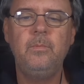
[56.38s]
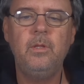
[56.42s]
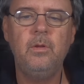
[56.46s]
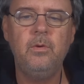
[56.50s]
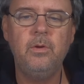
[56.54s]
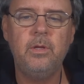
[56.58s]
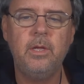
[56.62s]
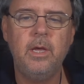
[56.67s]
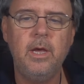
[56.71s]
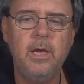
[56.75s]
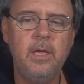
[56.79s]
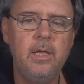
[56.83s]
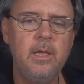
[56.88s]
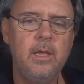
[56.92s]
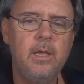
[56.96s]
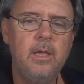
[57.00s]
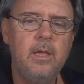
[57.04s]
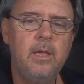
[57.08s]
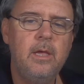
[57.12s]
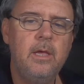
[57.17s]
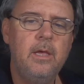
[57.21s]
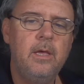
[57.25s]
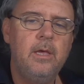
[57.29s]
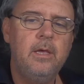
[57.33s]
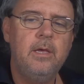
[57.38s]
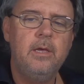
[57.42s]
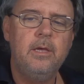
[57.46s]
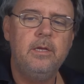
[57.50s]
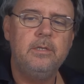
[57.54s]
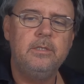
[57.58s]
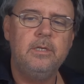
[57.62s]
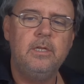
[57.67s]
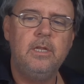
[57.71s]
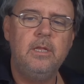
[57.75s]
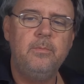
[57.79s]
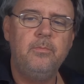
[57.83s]
Okay,
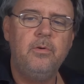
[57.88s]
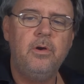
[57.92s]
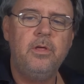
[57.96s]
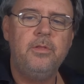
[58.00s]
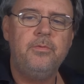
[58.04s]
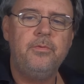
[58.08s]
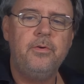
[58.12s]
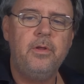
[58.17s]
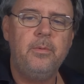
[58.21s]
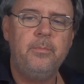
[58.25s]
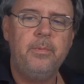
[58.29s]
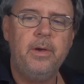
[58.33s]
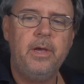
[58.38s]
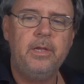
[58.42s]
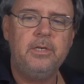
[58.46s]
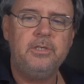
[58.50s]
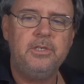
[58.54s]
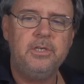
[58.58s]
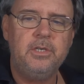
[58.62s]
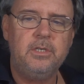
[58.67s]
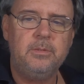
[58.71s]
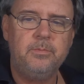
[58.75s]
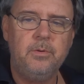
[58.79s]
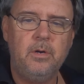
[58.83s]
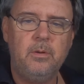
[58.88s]
so they're my 3 bait jigs,